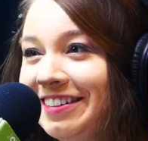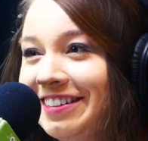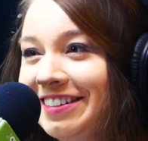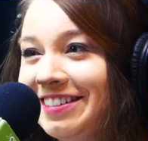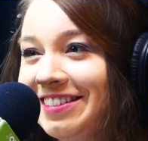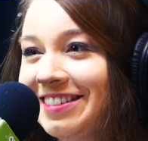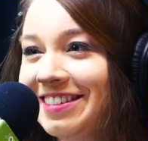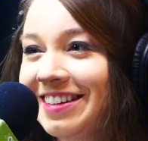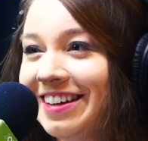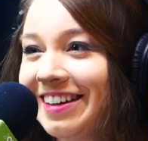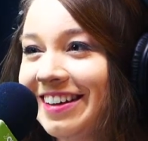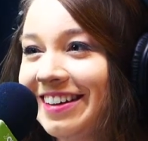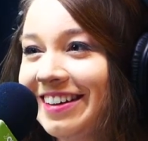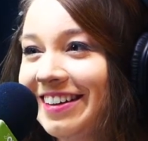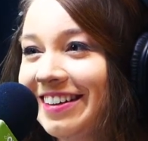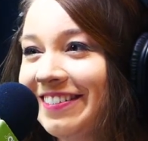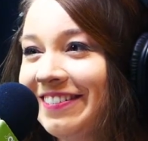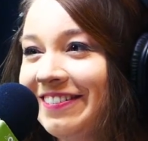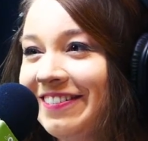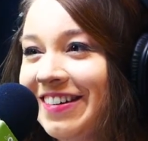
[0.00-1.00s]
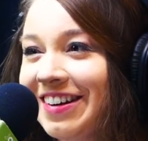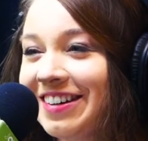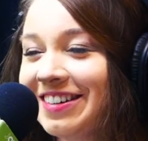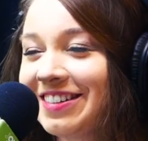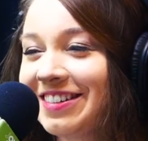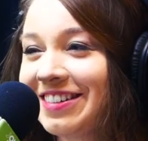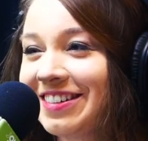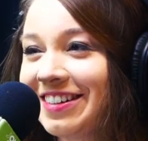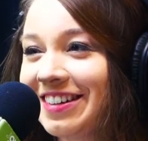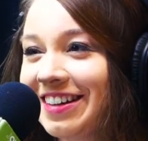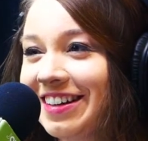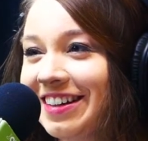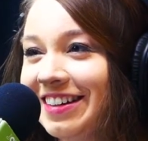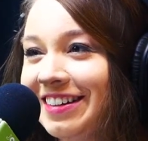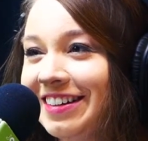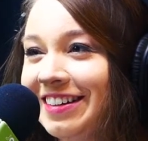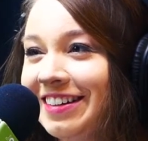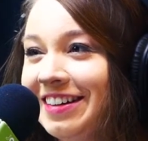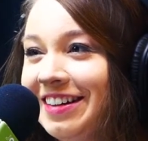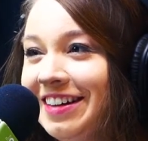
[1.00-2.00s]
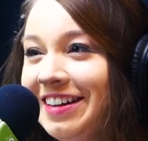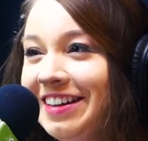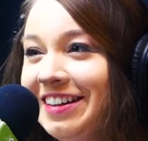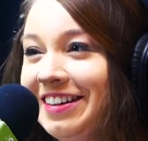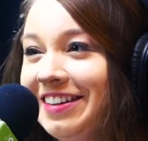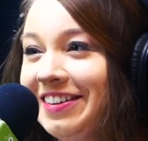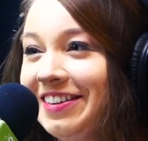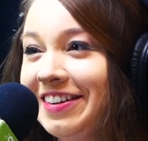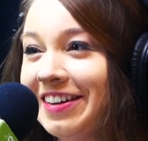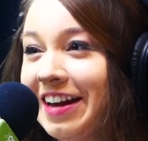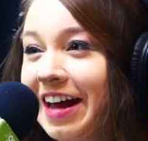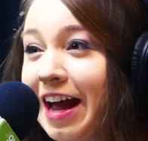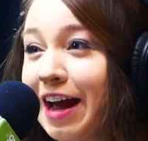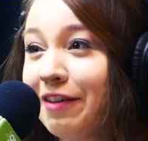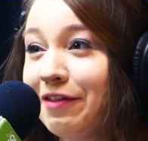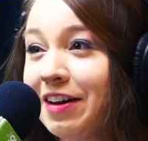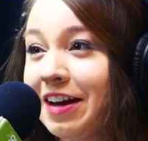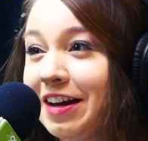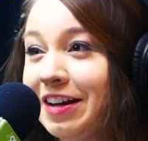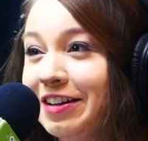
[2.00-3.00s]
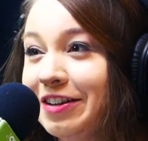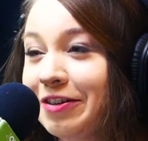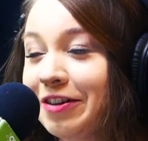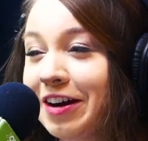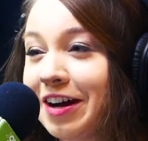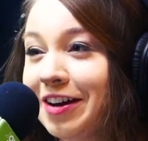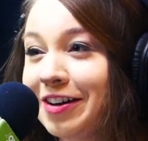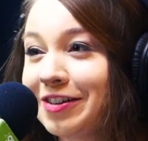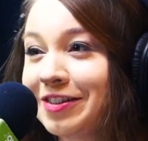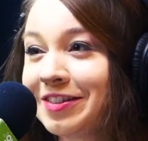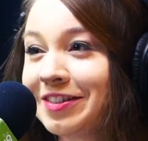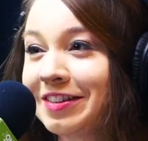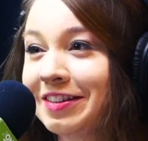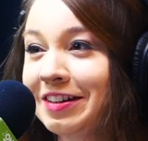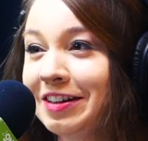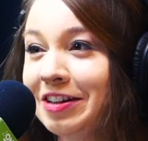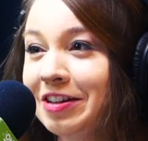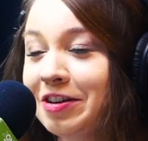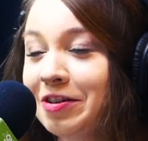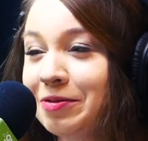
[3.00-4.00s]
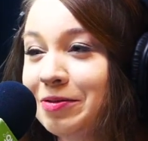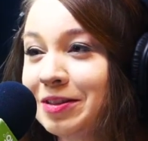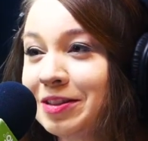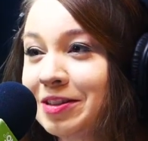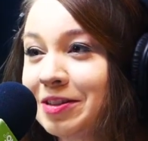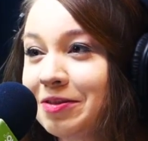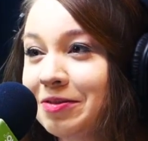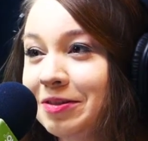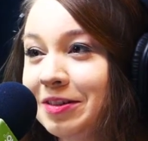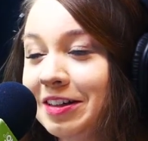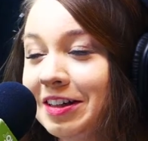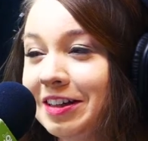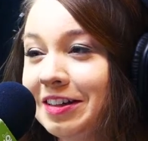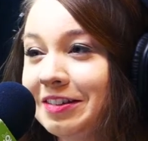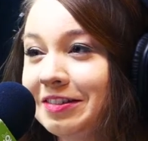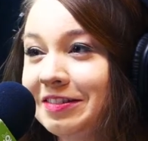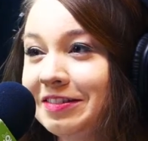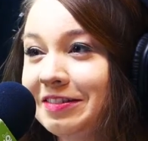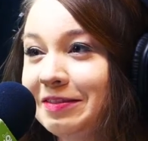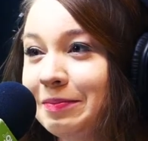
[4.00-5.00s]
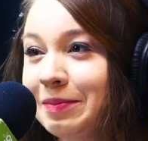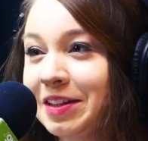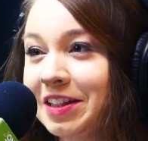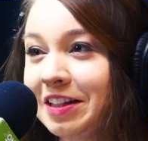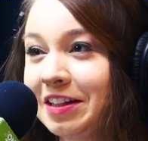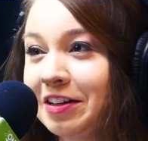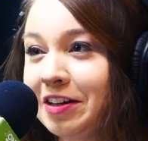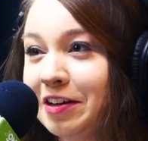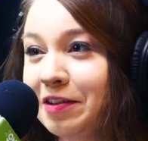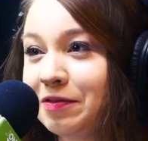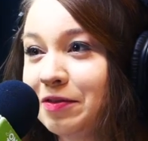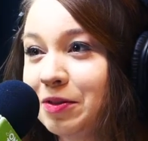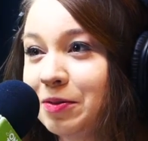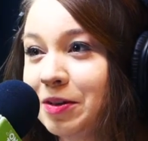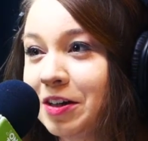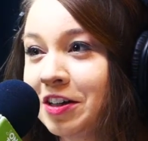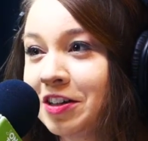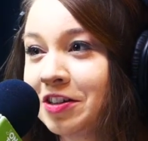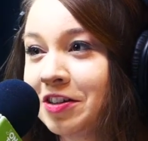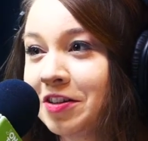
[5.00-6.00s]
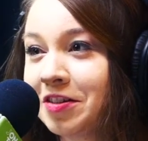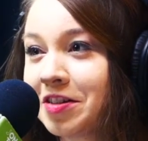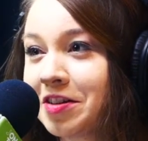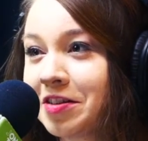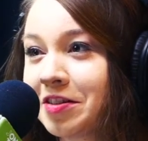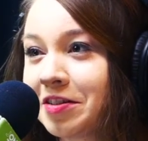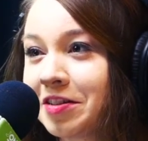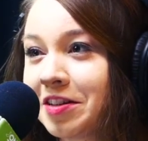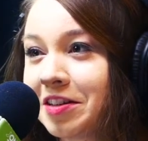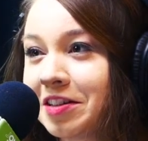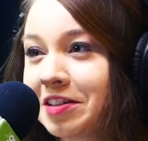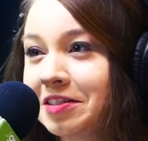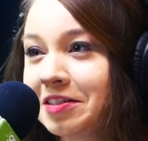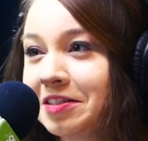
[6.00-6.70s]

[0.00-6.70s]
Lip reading: It's like, where is your kid? You could have it at your house, and then you know what's going down. But then you have to watch all the other kids.